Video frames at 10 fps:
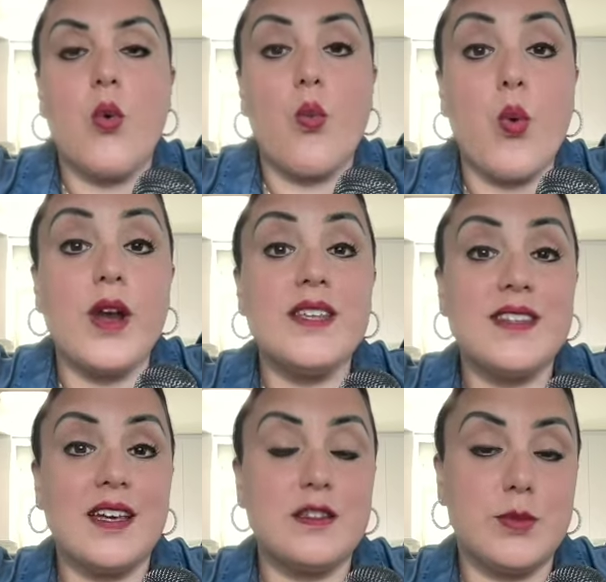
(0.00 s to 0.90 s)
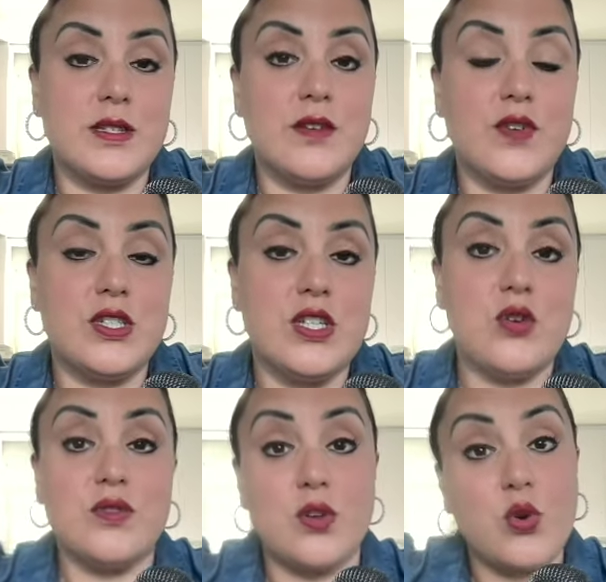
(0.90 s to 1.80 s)
What is that specific to
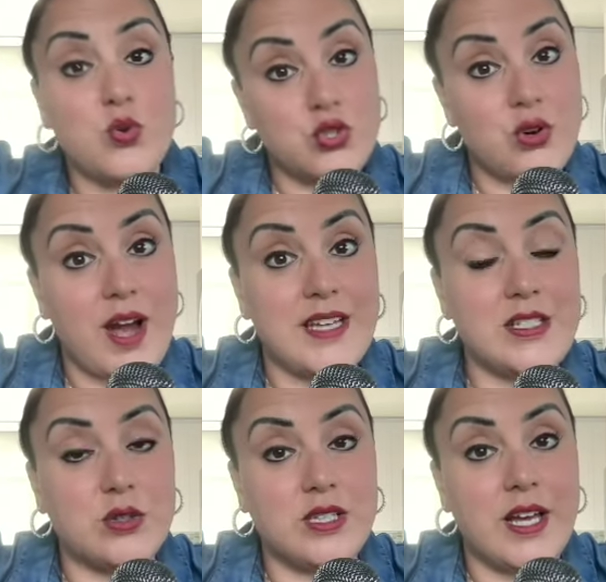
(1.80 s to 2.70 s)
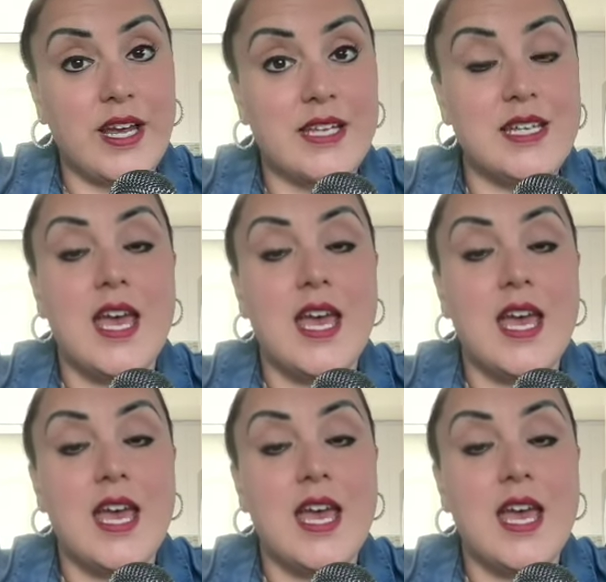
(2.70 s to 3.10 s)
you? So who's your ideal client?